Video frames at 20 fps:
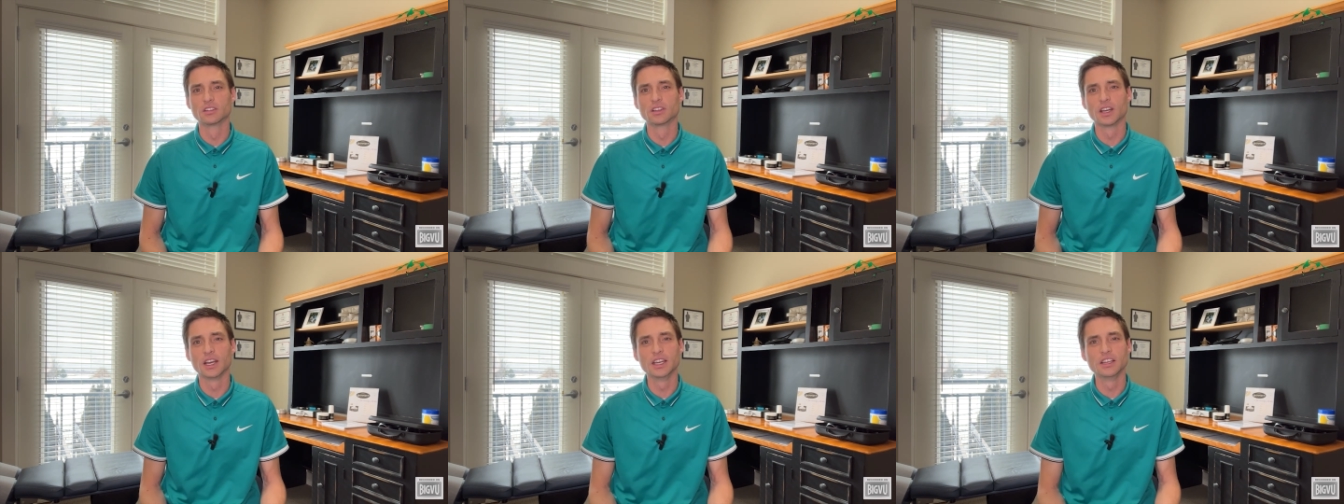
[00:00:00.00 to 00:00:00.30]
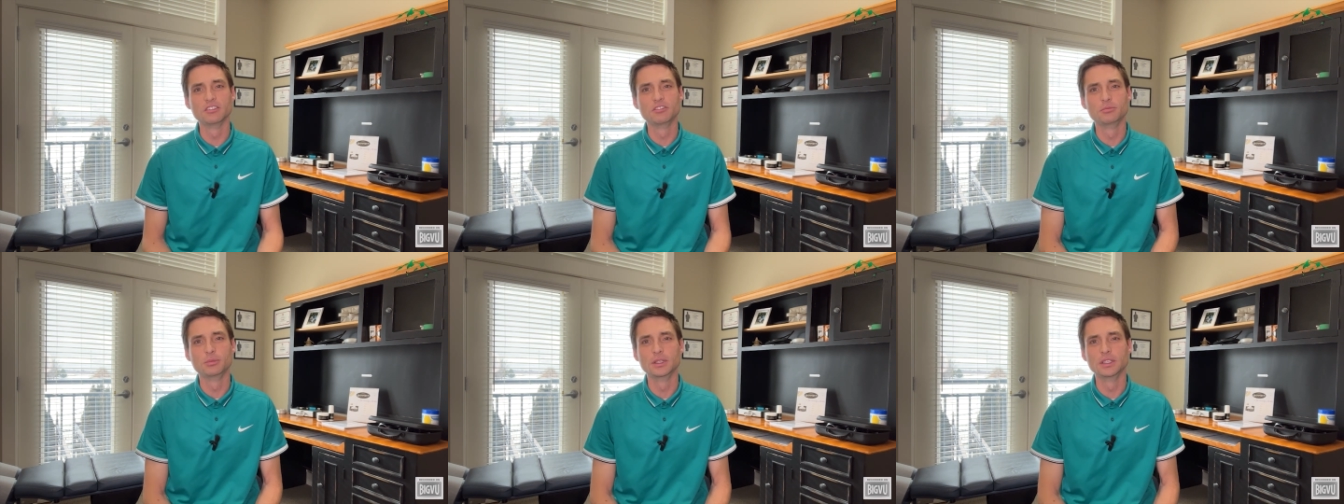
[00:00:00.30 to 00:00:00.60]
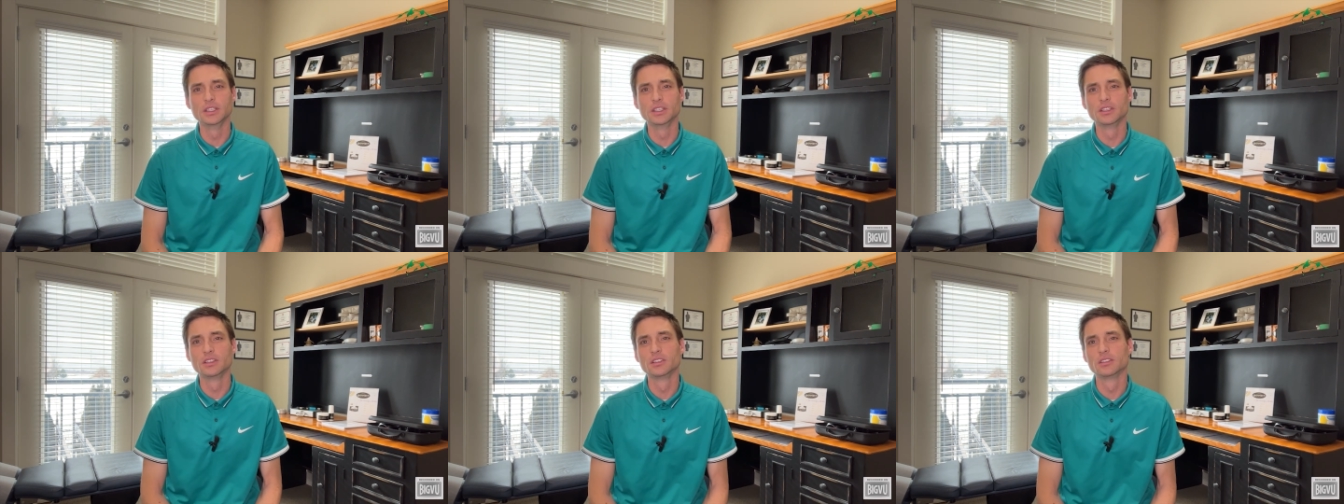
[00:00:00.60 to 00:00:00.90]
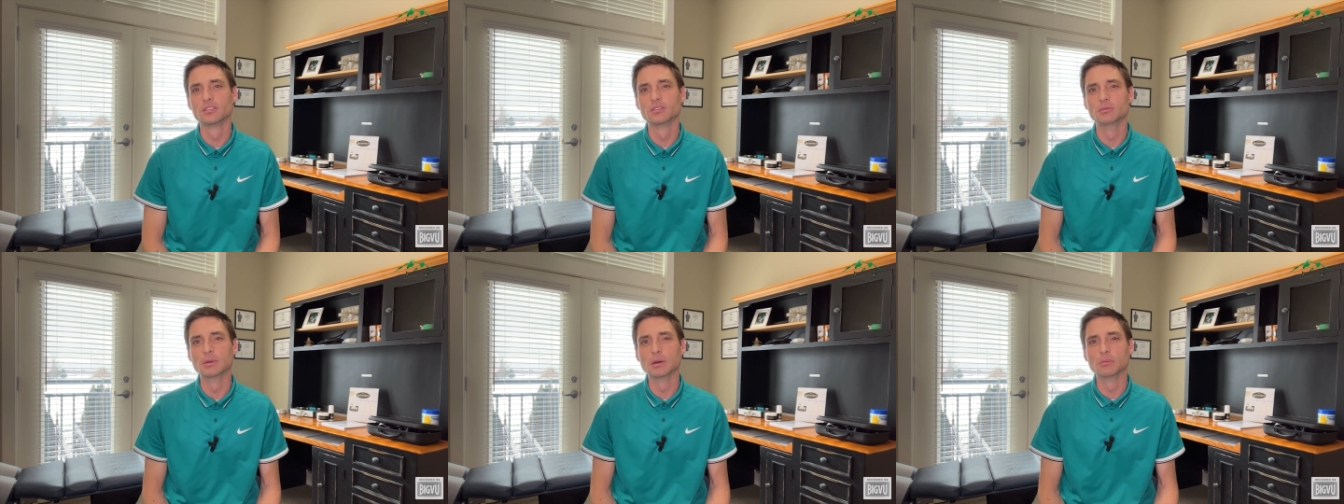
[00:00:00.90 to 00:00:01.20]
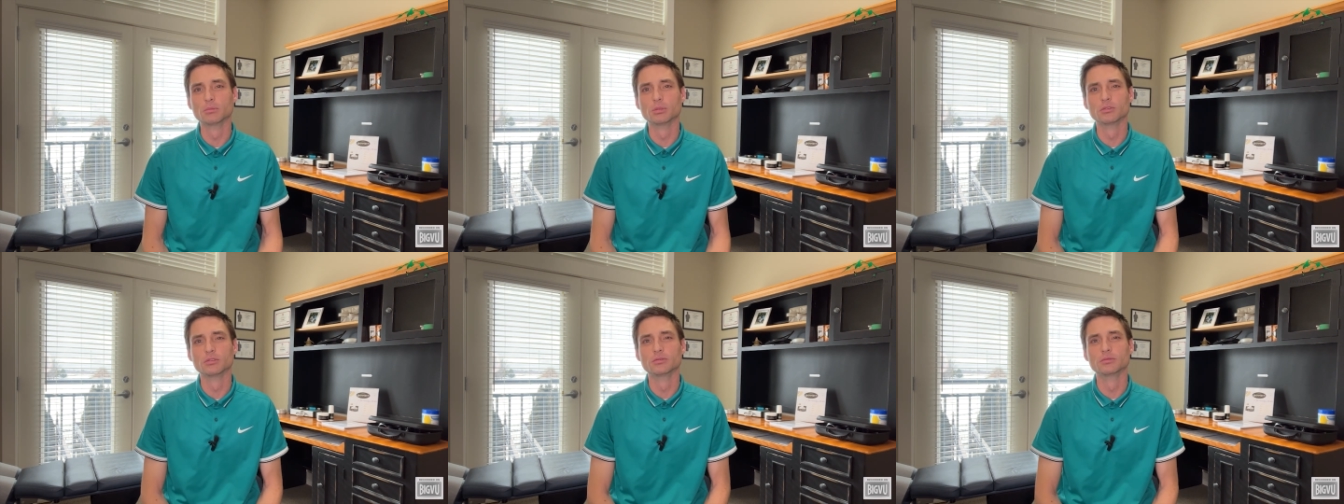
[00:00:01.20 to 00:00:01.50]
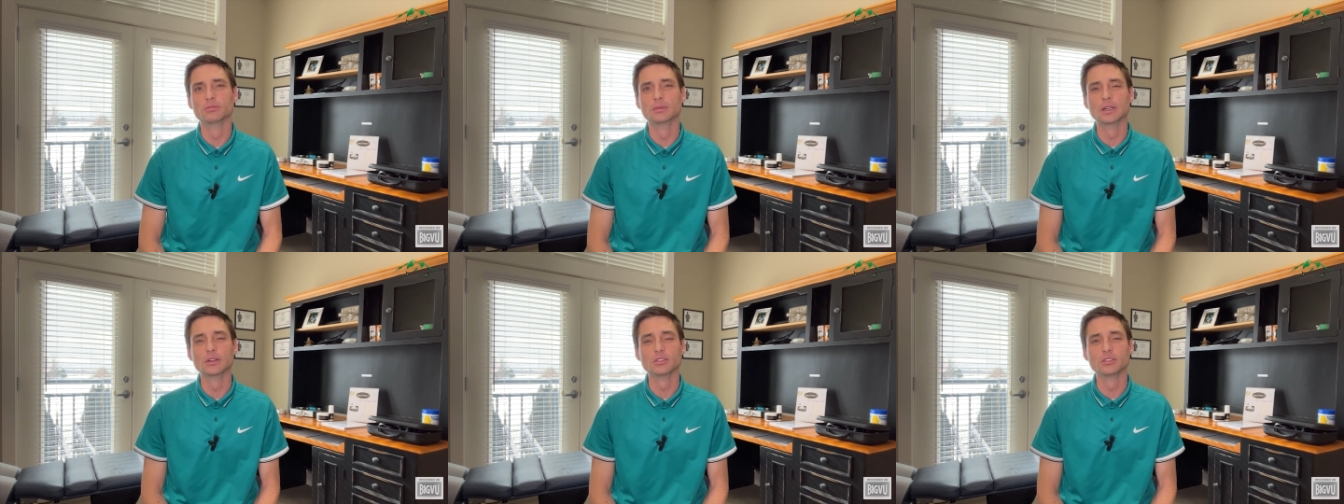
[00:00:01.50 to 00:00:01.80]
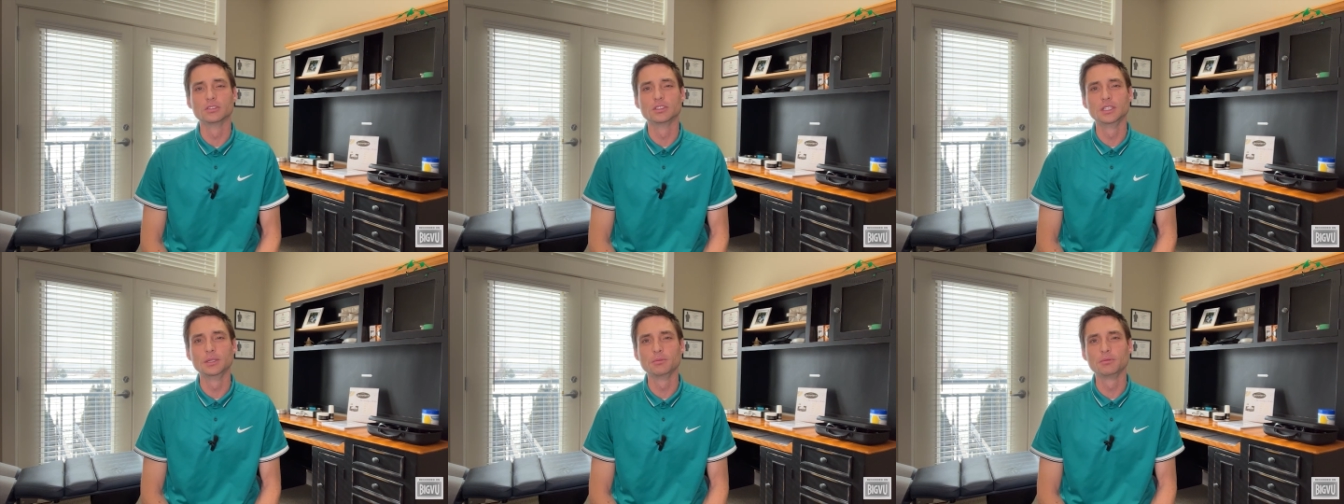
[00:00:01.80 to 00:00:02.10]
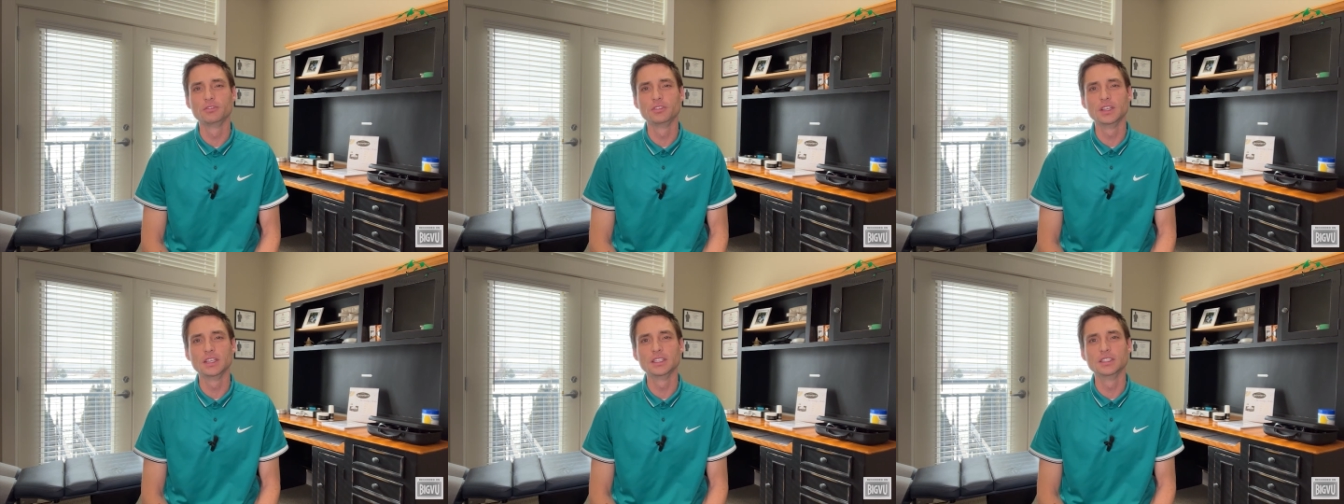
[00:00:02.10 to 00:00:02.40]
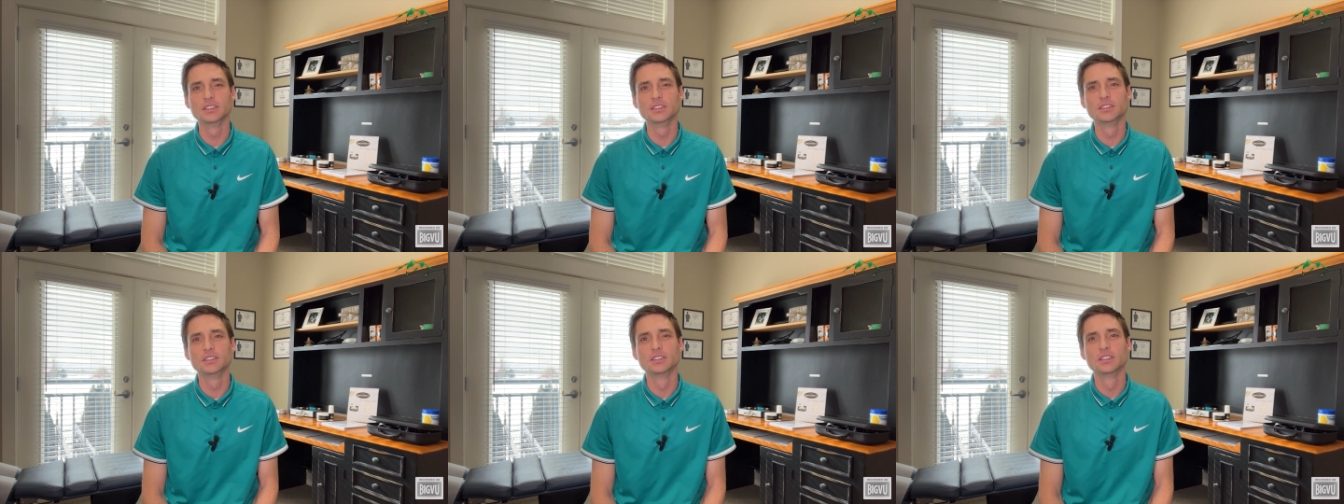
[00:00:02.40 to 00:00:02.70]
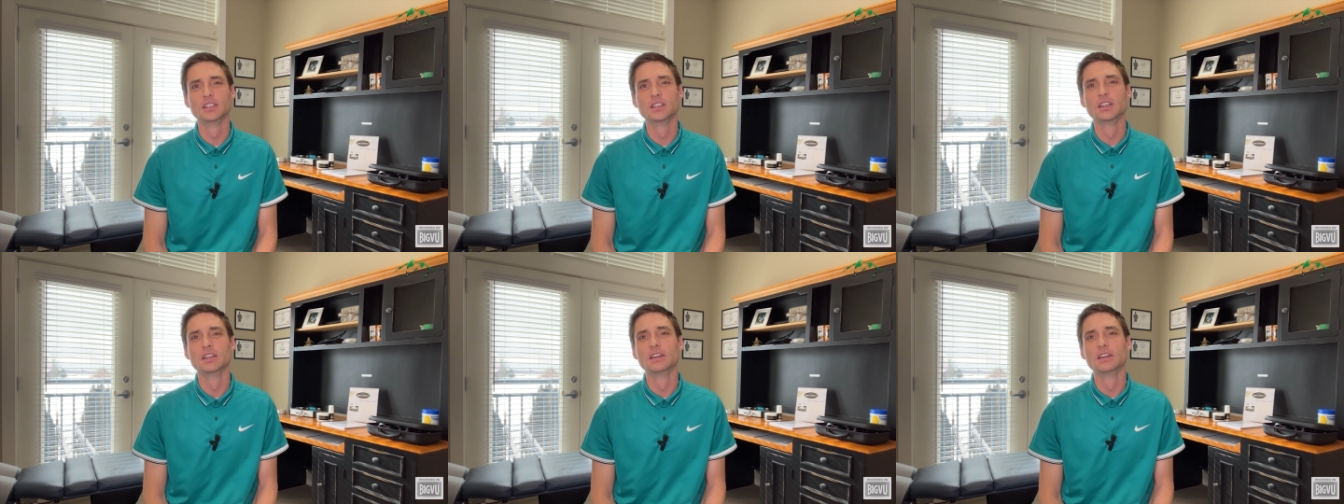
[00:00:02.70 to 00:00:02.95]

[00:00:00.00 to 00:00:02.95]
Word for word: Kive Peak, Mount, Mount Timp phase,